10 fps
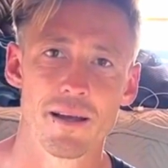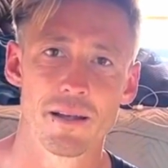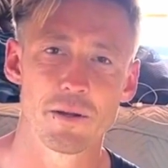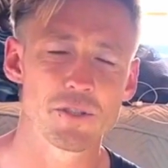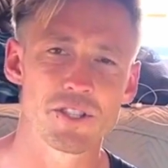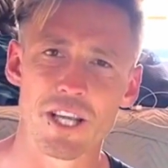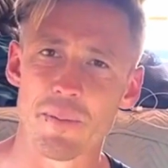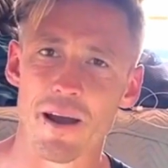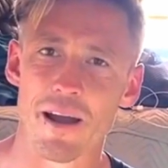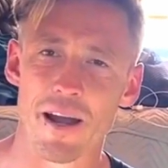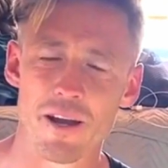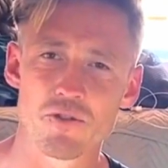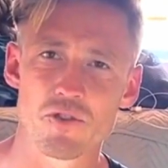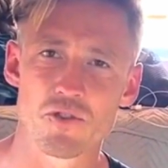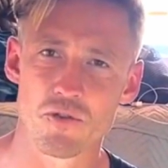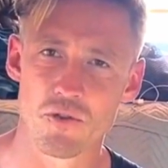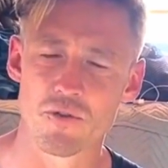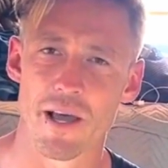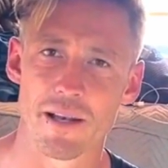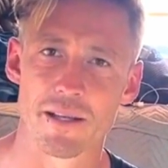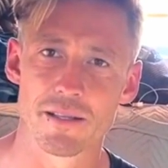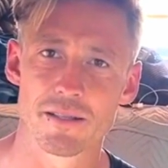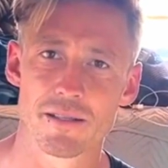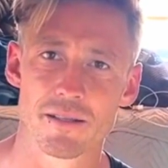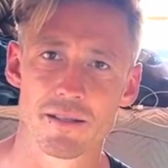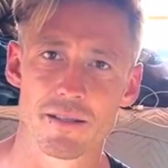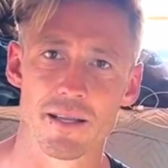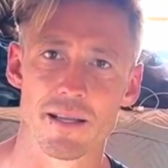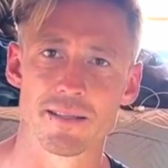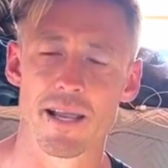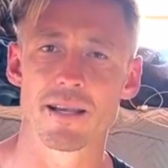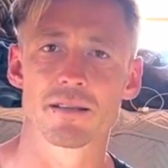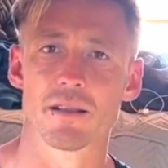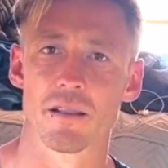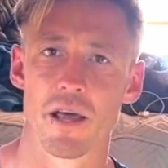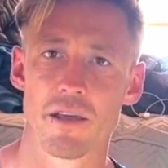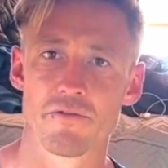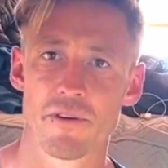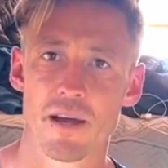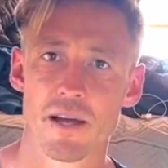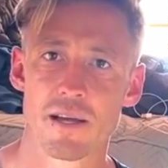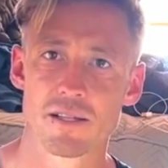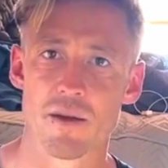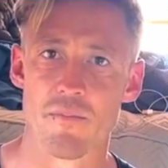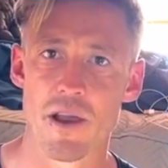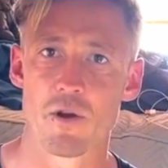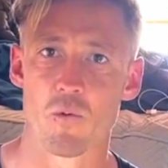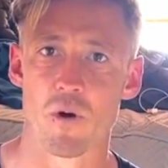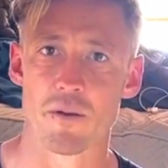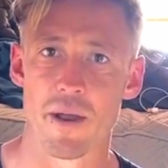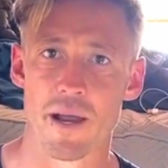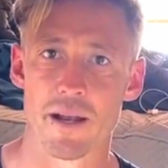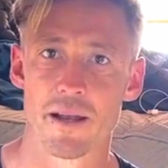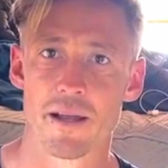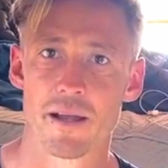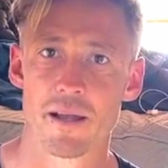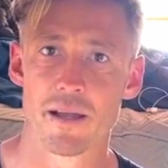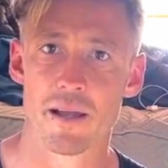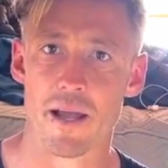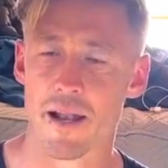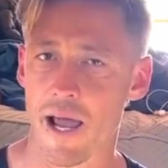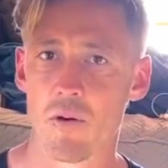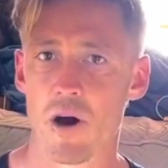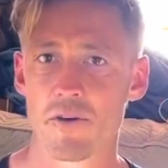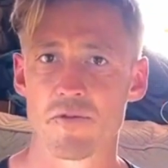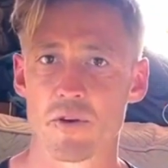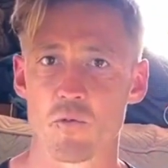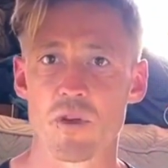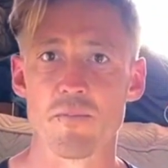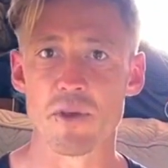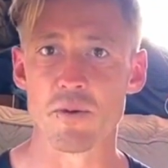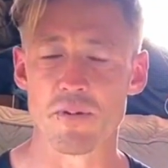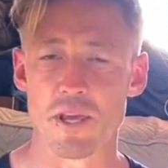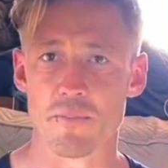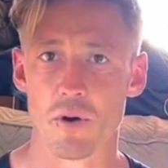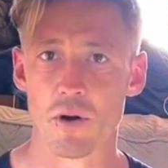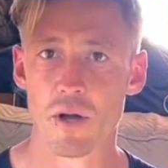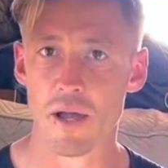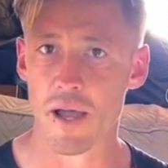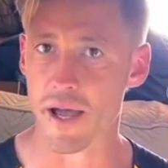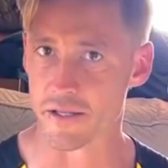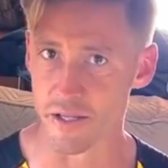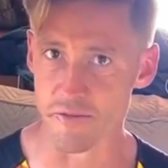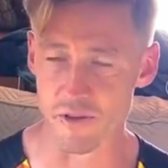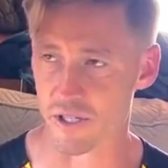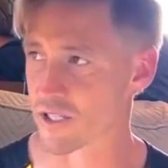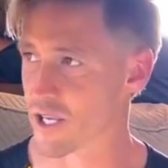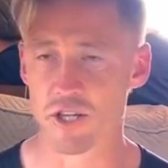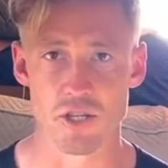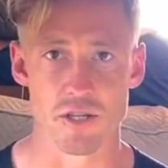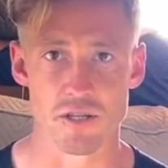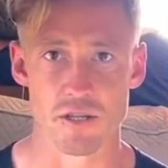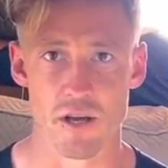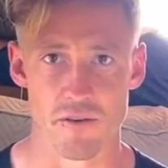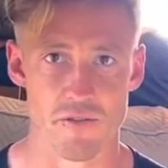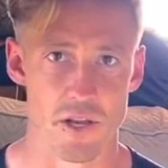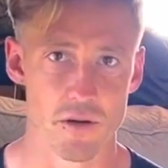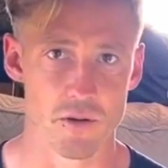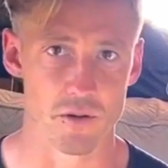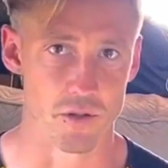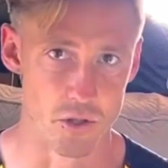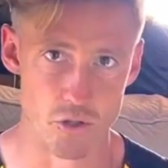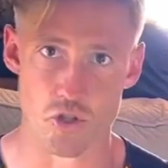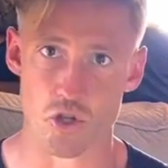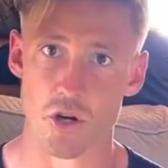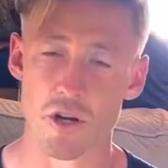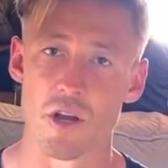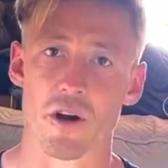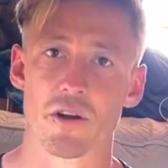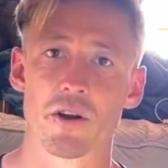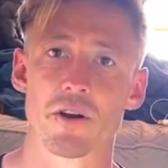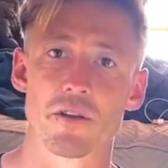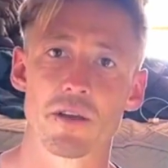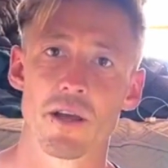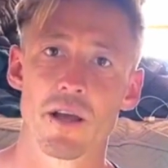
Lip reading: I was just thinking about how true that is. It takes a life to make one man. And how often we meet people at different sections of their little journey on earth,